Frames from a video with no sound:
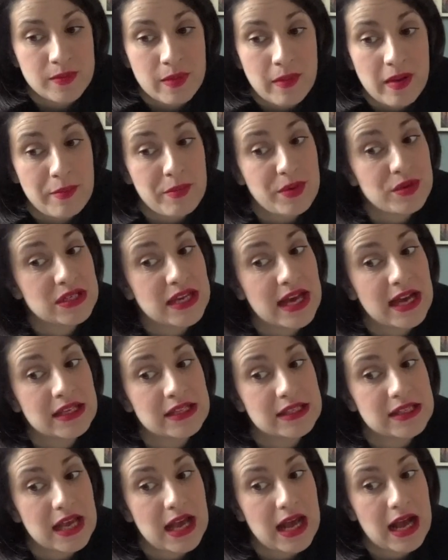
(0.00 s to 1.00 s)
My mum and
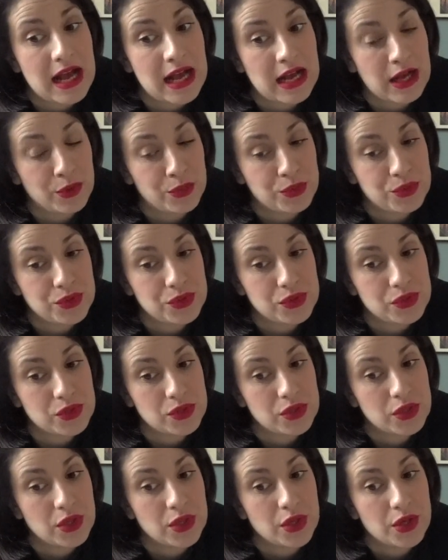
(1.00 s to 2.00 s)
dad's house
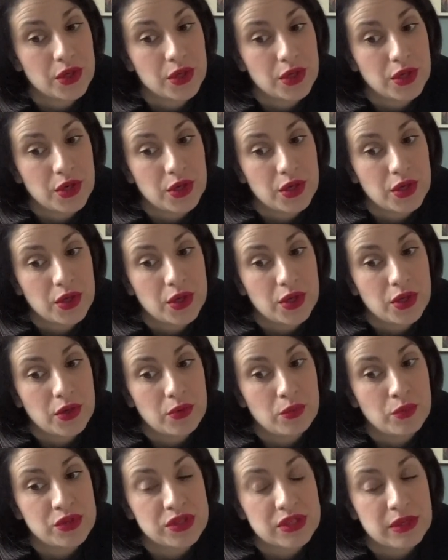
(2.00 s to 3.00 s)

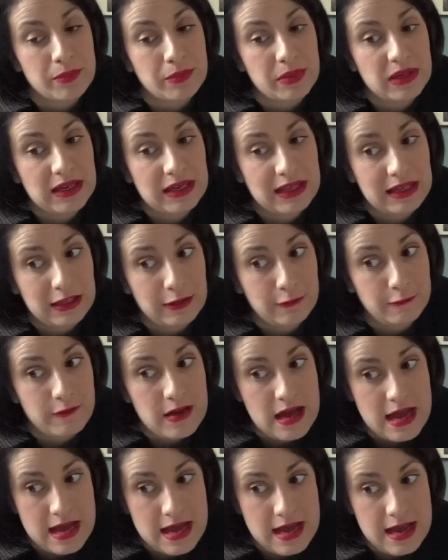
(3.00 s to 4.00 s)
was completely
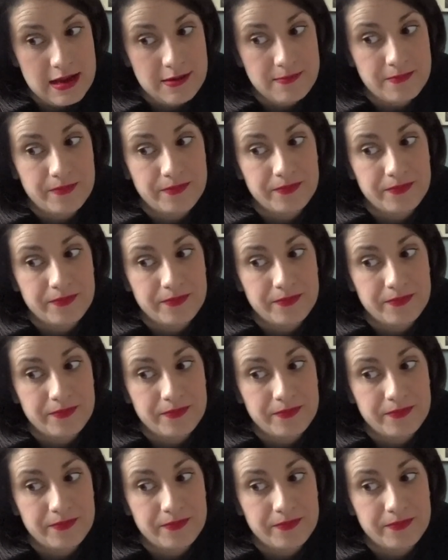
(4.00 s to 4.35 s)
fine.